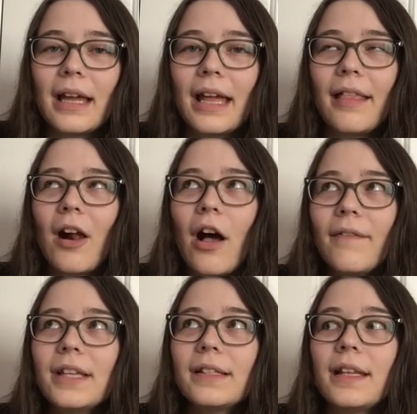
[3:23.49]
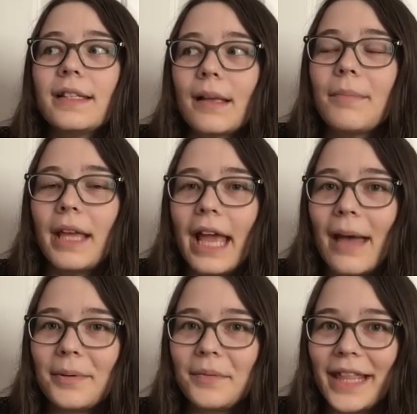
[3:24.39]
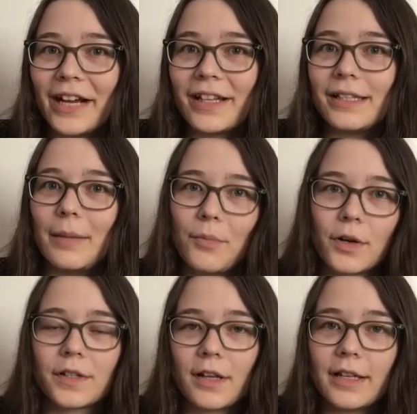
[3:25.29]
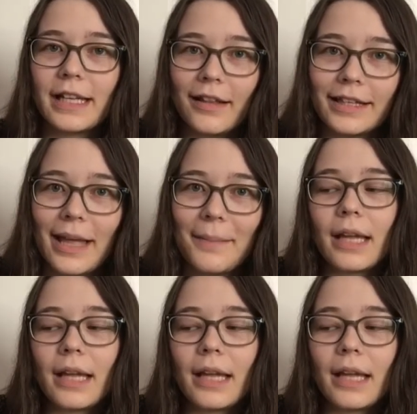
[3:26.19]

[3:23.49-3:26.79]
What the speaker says: And obviously something happened with Eris that Mor is not telling them.